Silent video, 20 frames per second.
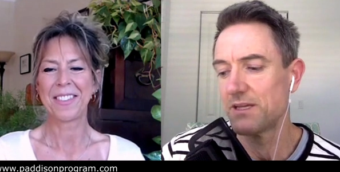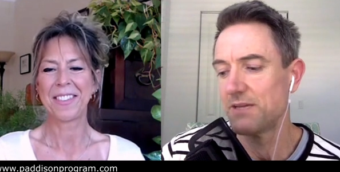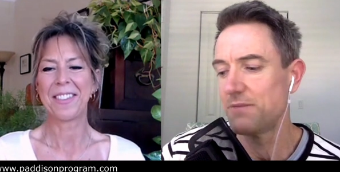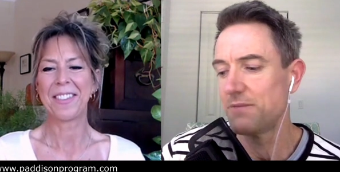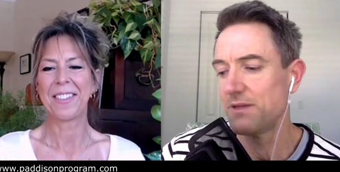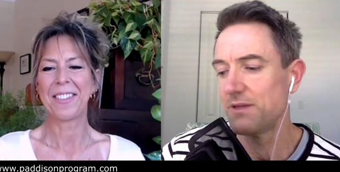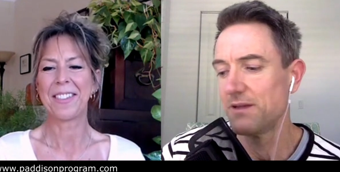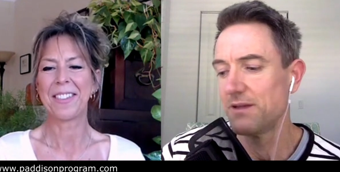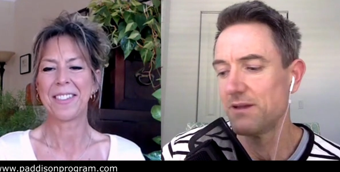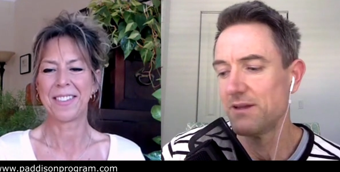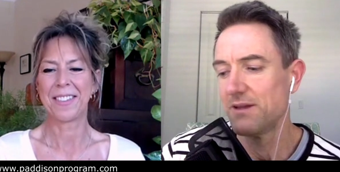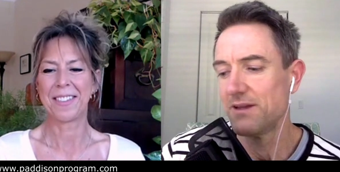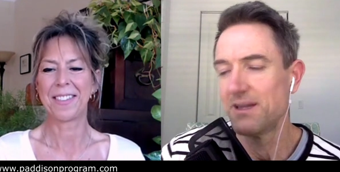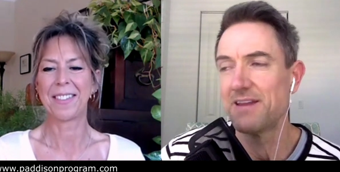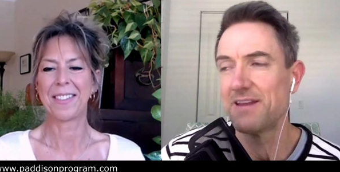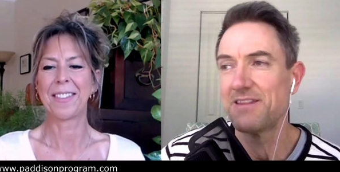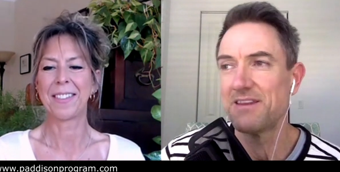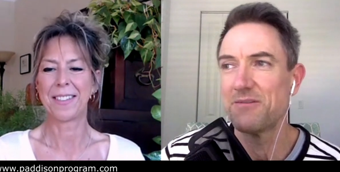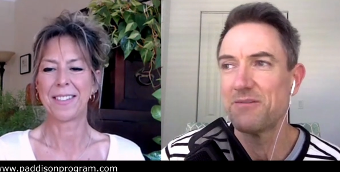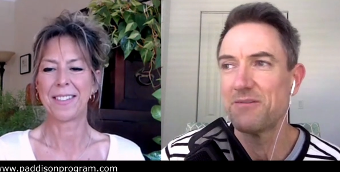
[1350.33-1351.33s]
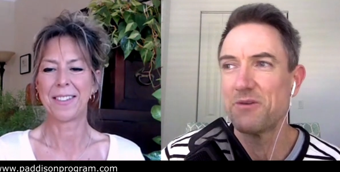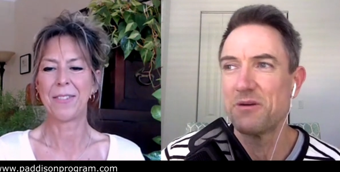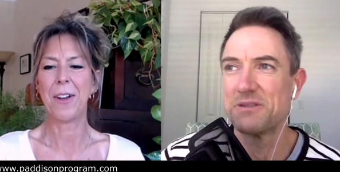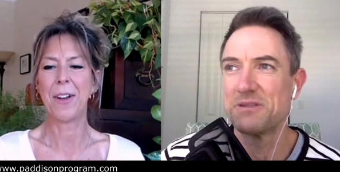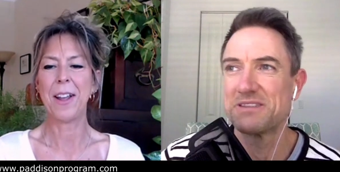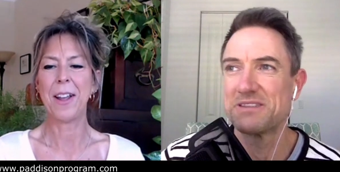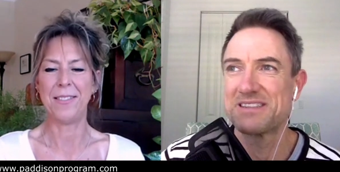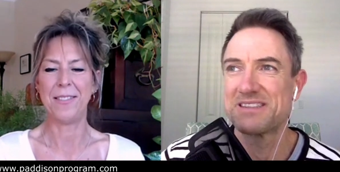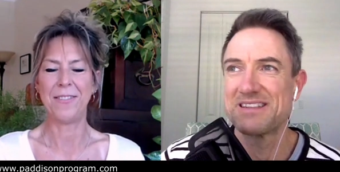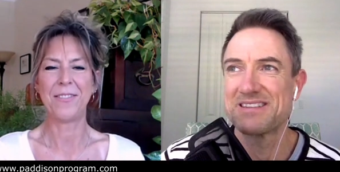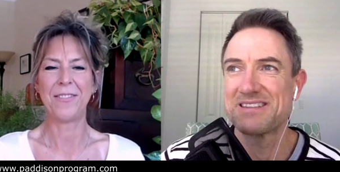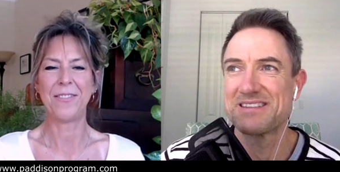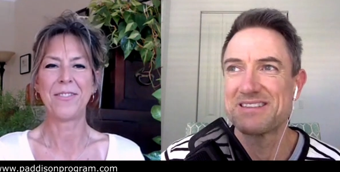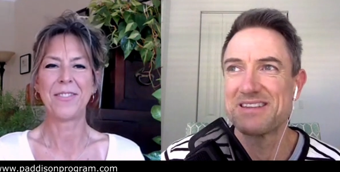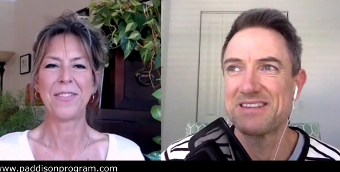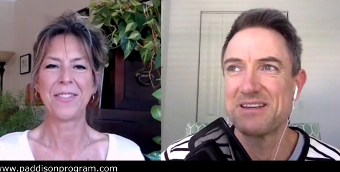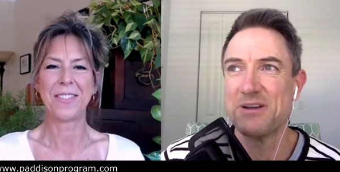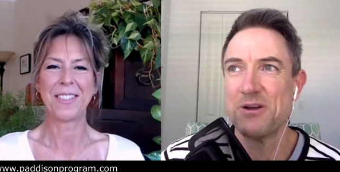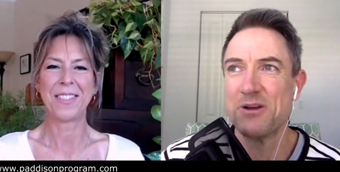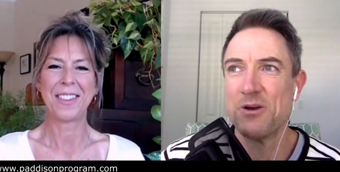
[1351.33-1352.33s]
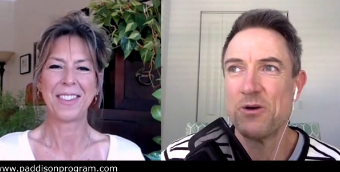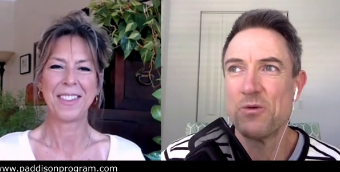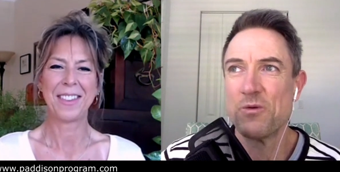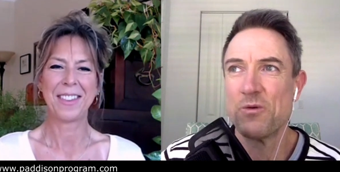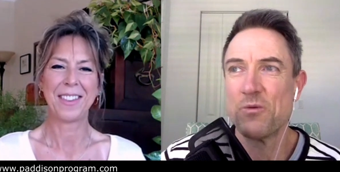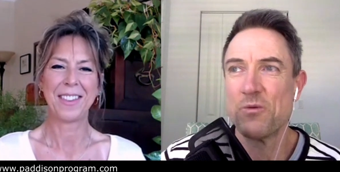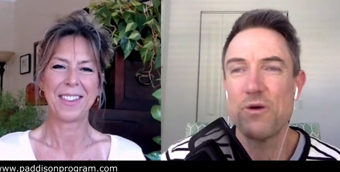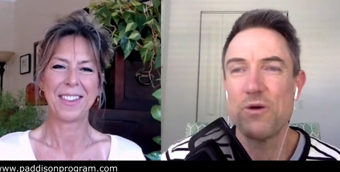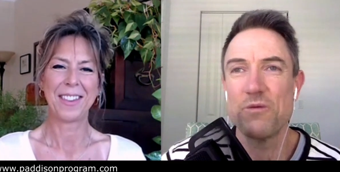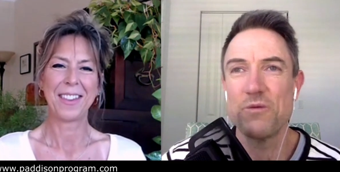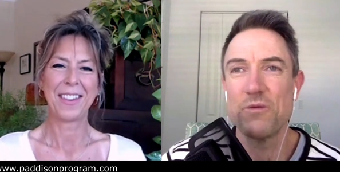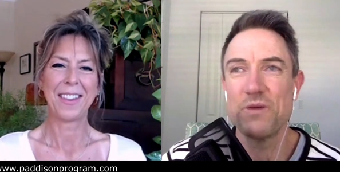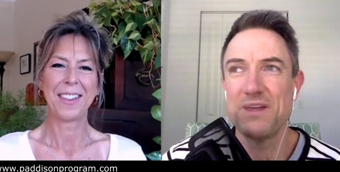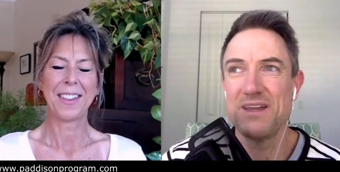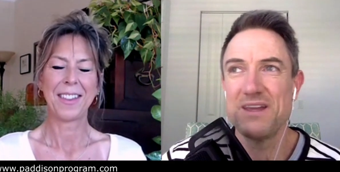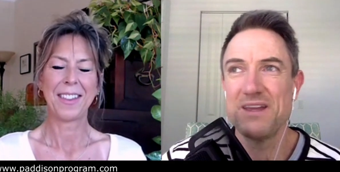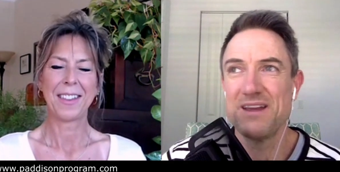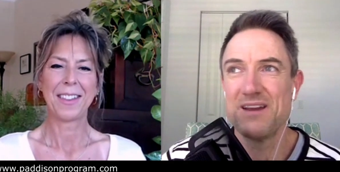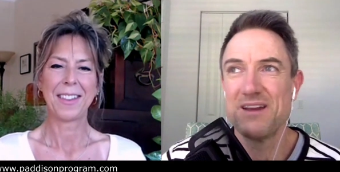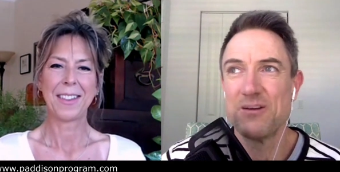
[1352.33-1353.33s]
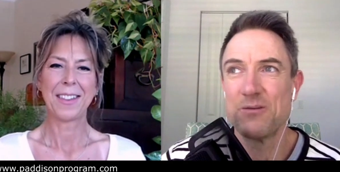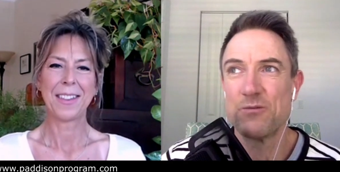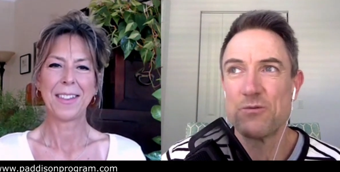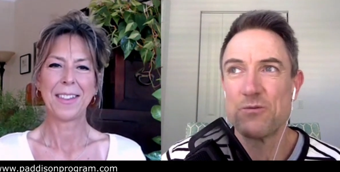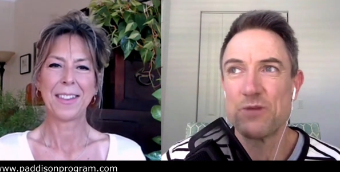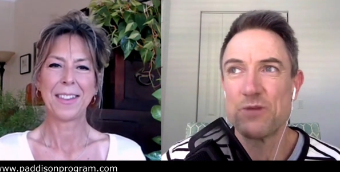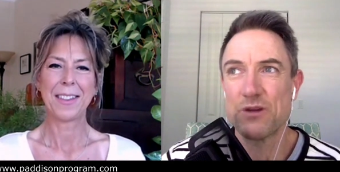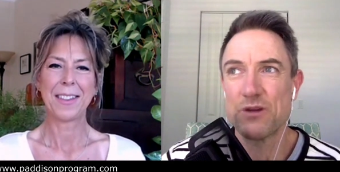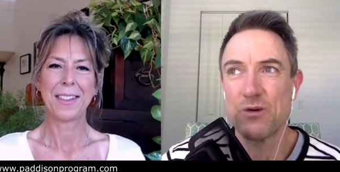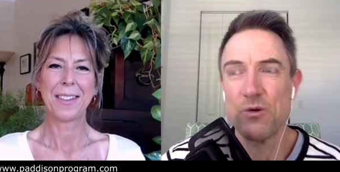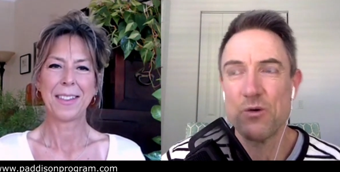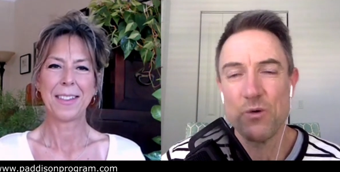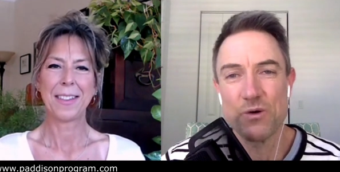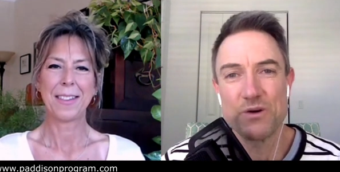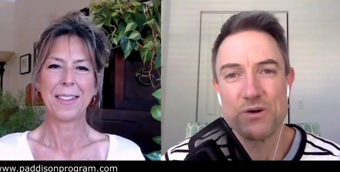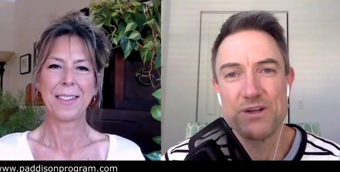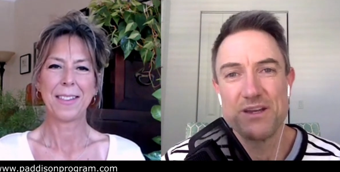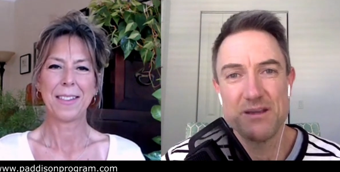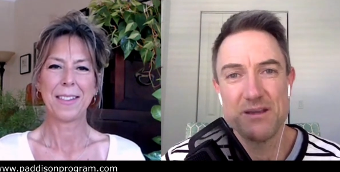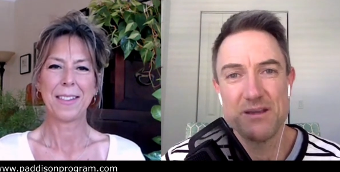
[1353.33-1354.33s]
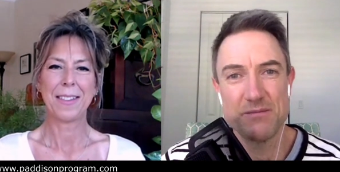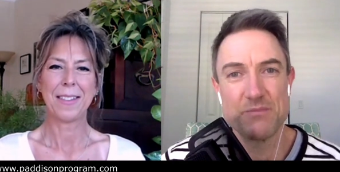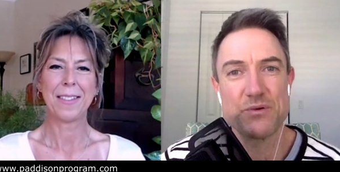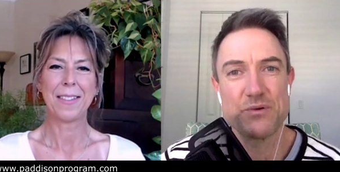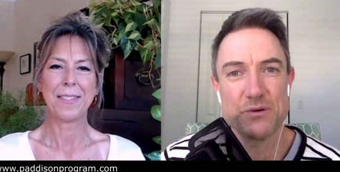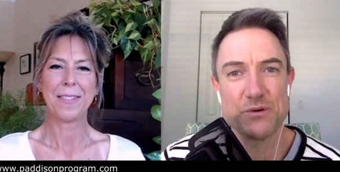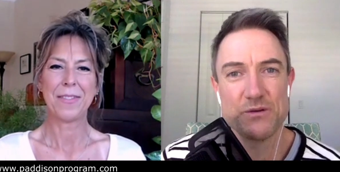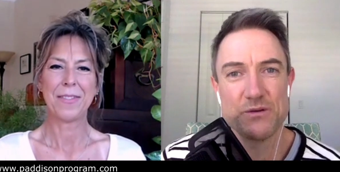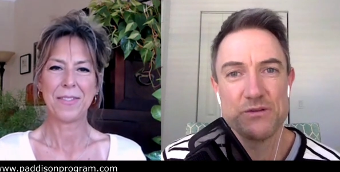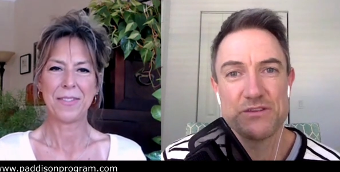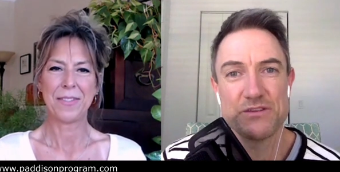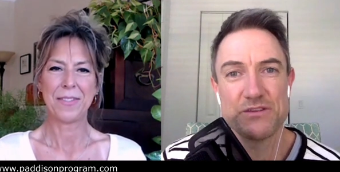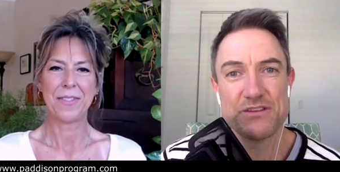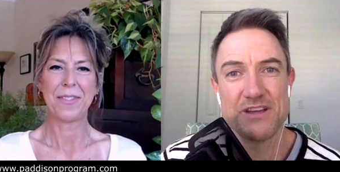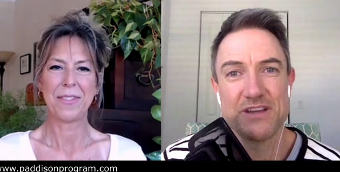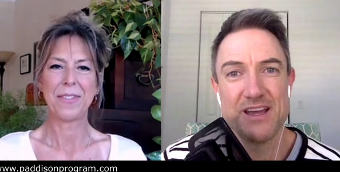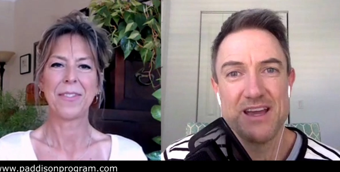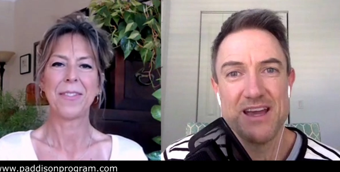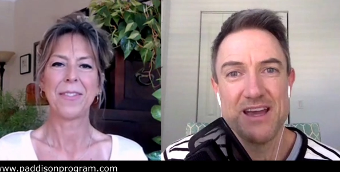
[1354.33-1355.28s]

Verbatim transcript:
Speaker 1: keeping. Anthony Robbins says that what we record improves,